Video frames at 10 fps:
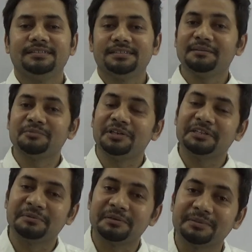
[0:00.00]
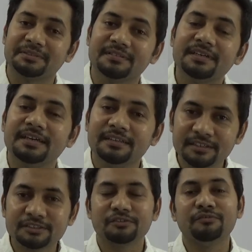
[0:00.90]
Assalamu alaikum warahmatullah. In
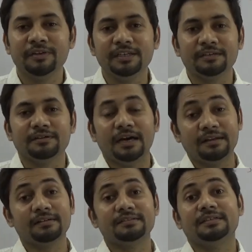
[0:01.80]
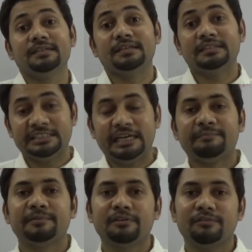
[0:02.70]
this video, another
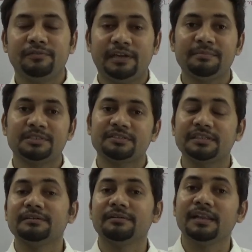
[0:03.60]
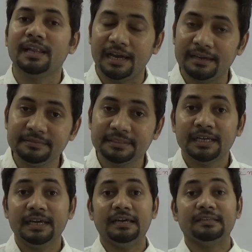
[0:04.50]
chapter of chemistry in our lives,
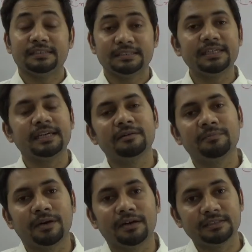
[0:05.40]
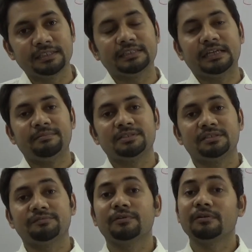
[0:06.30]
in the second part, that is
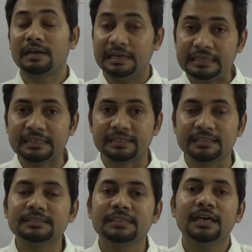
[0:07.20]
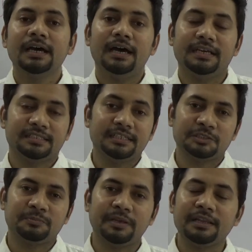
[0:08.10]
chemistry for cleanliness, I shall
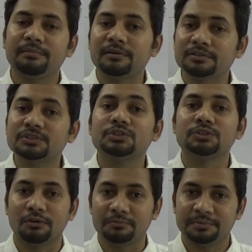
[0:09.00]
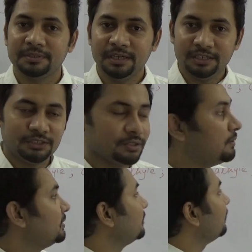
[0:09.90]
explain about soap.
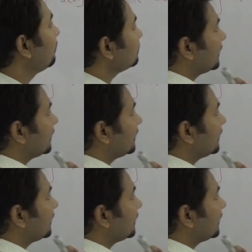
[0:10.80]
So you know